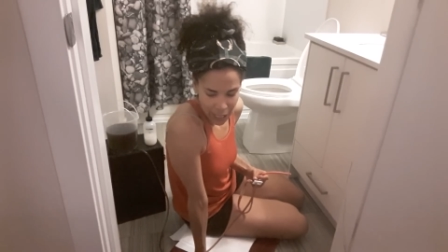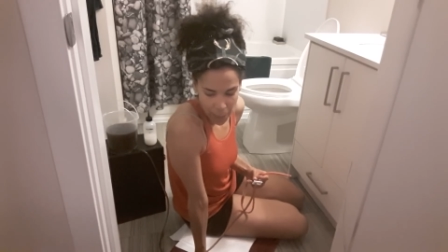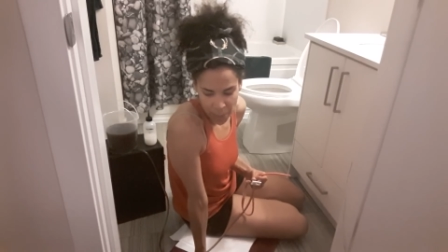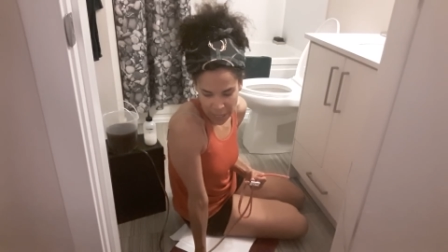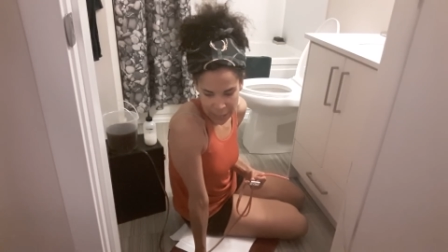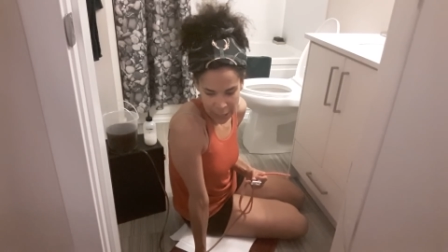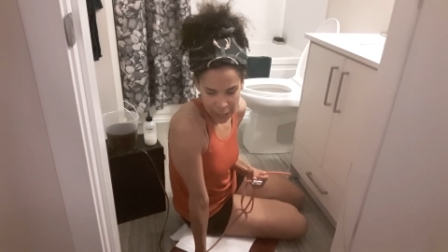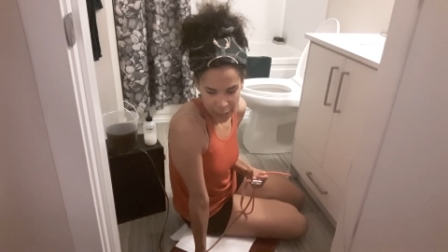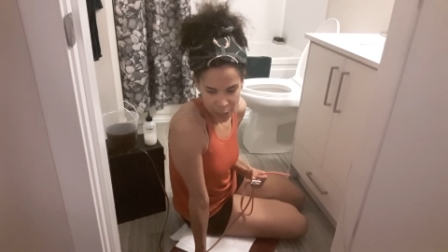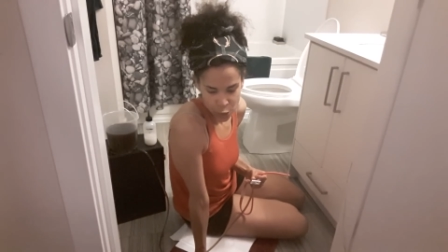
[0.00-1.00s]
a
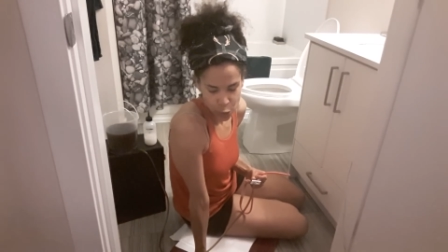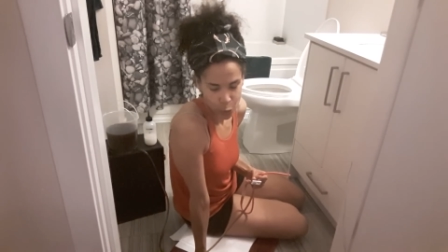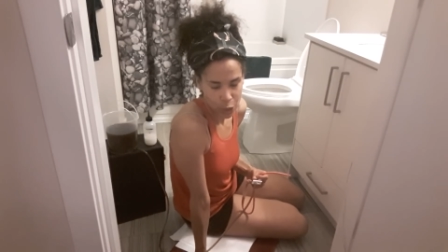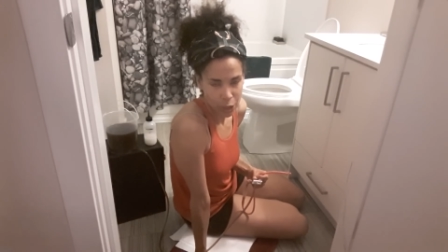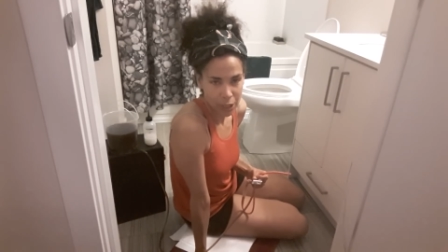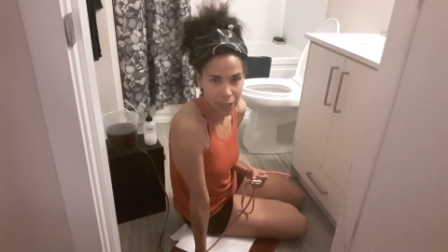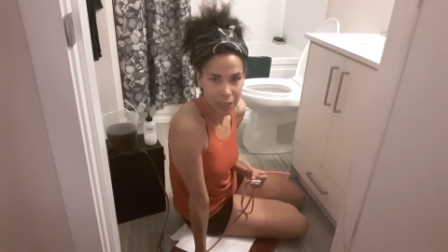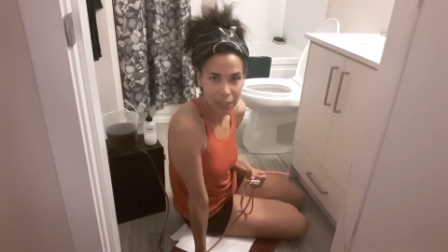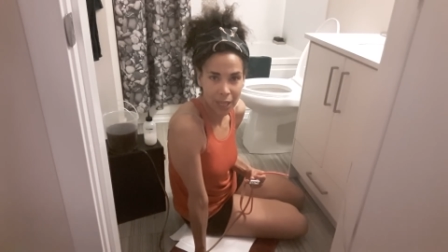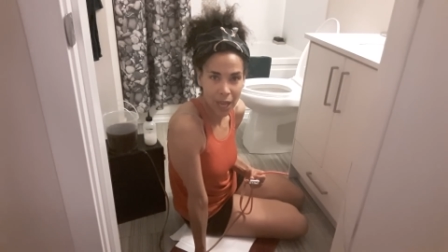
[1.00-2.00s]
message, or
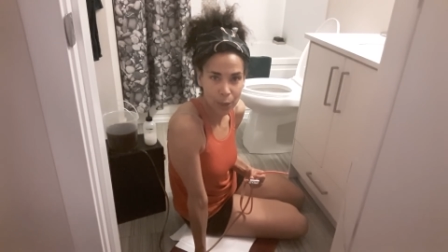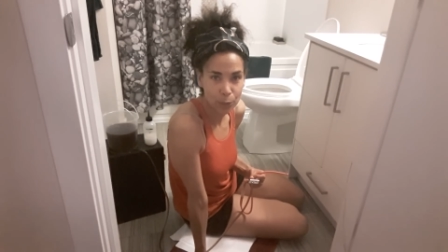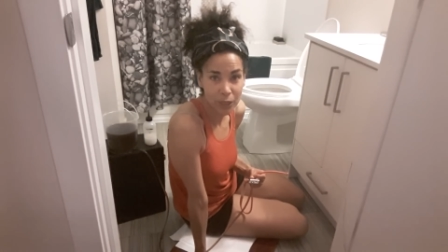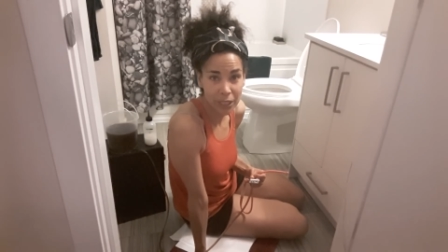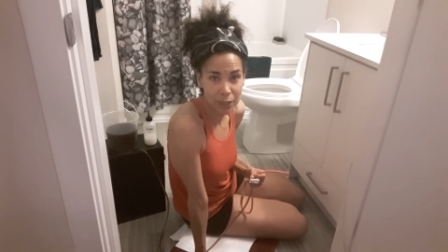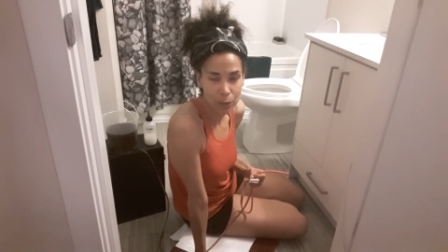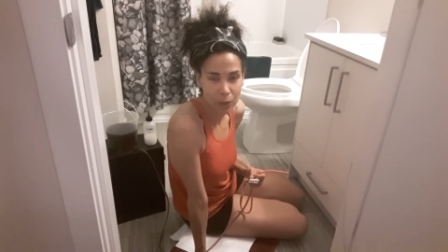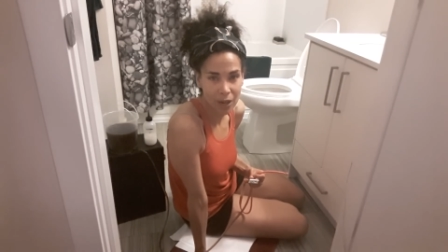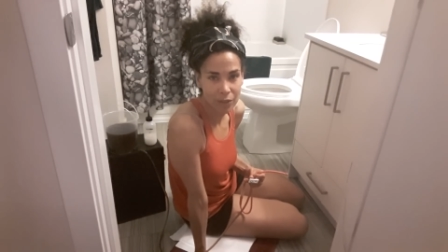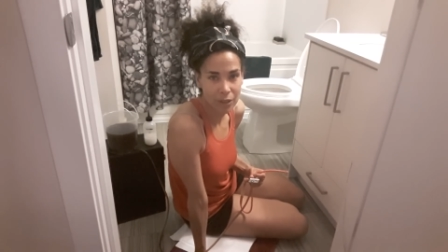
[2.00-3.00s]
I read, or
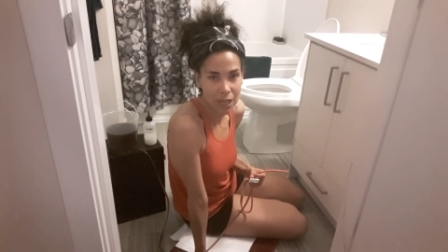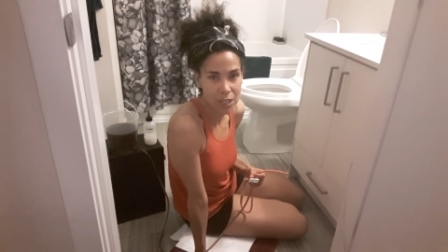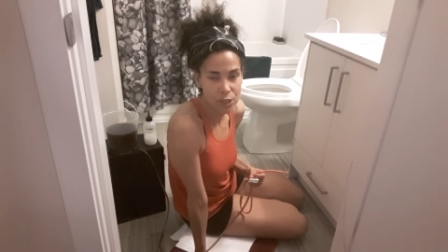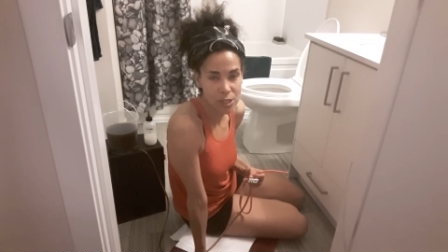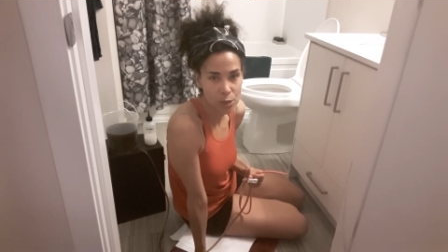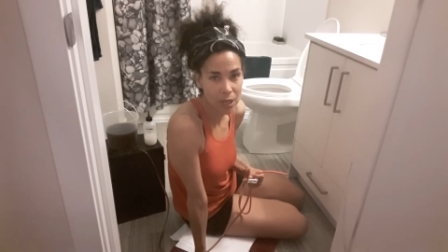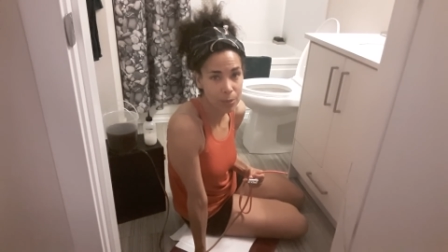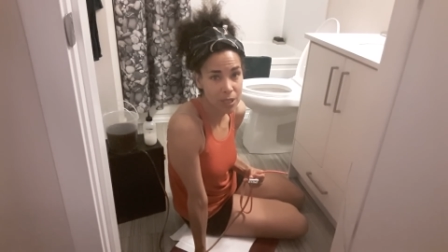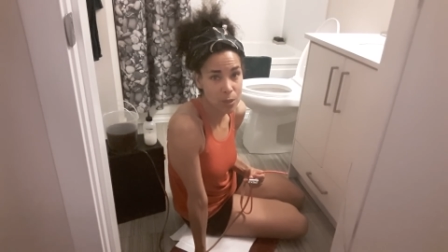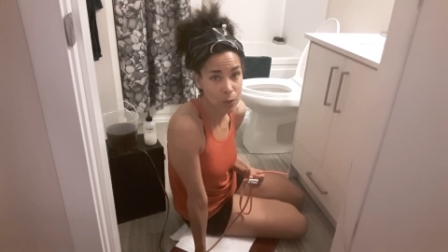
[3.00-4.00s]
whatever, and I just try to
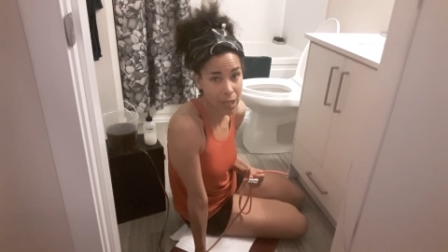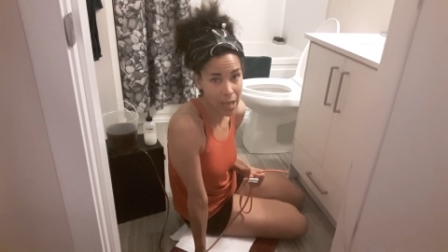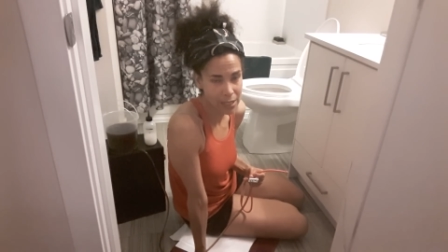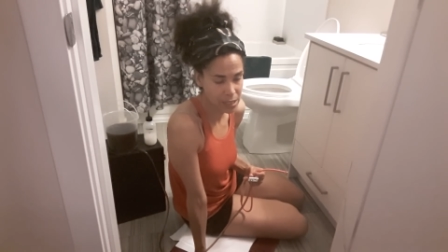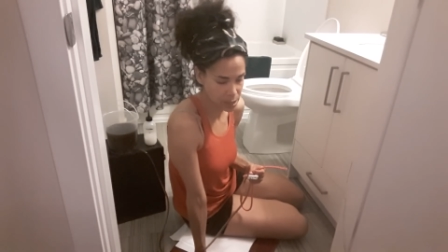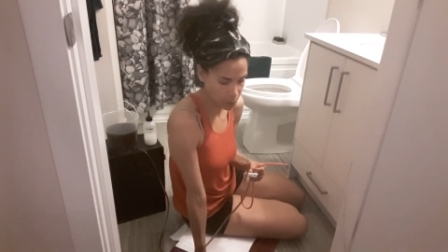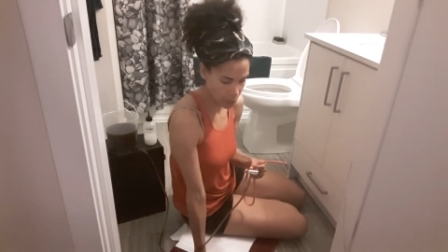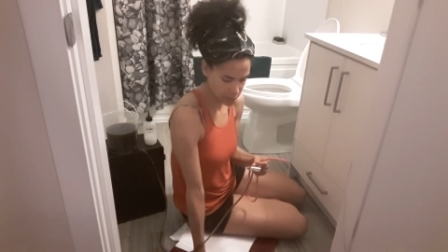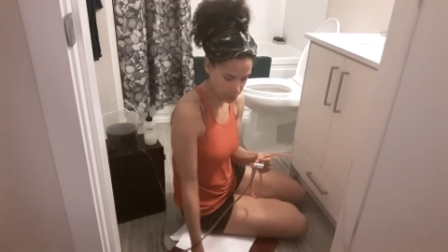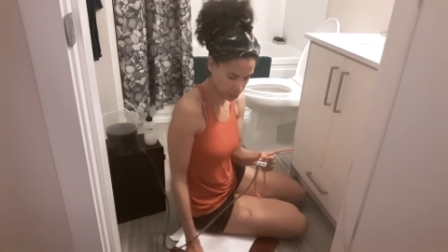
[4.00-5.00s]
be as relaxed as
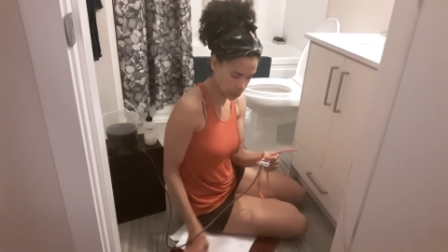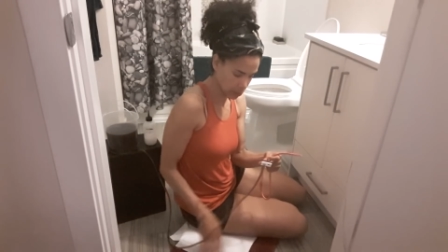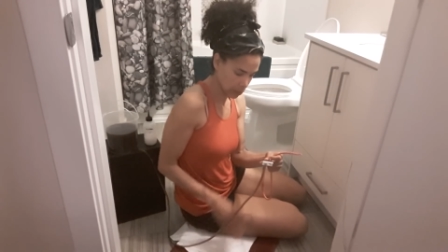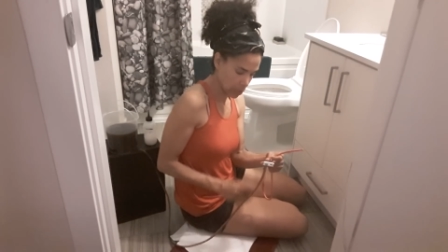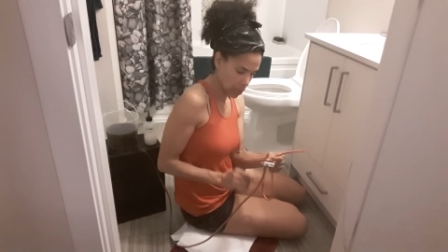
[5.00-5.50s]
possible.